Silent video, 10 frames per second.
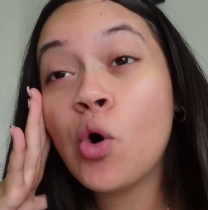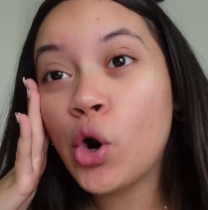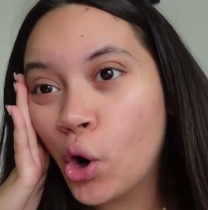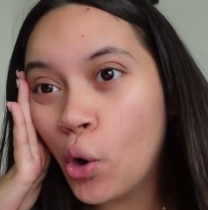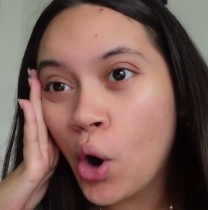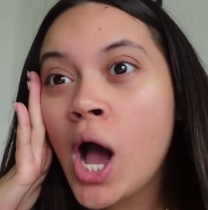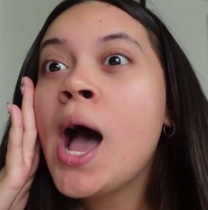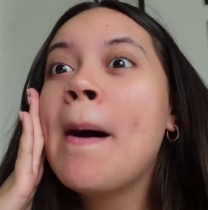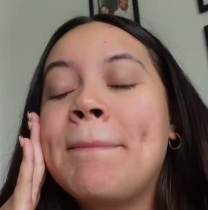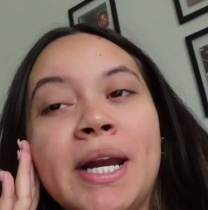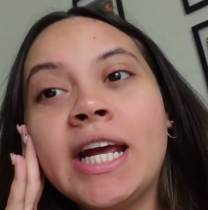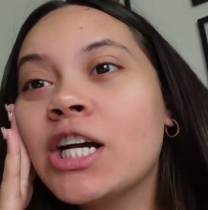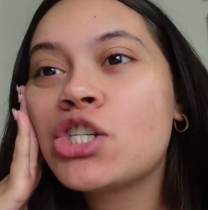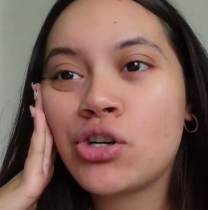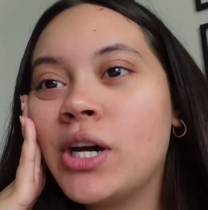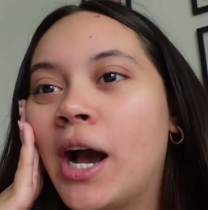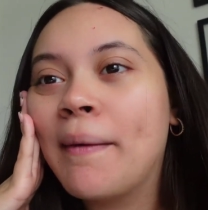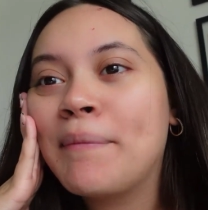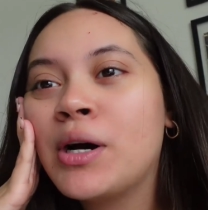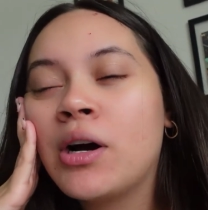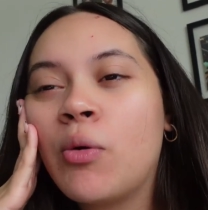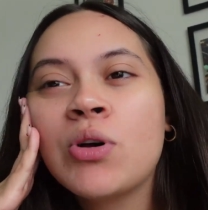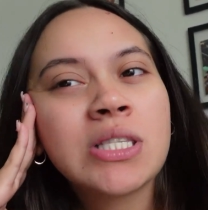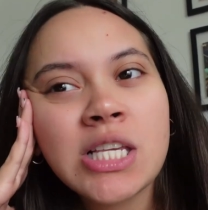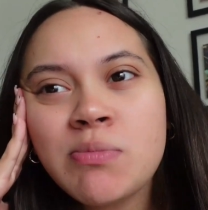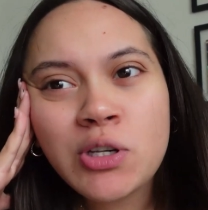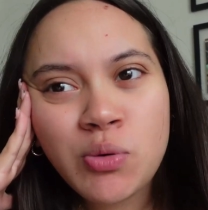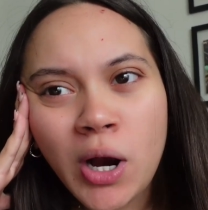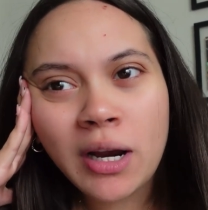Who knew putting a tree up was this much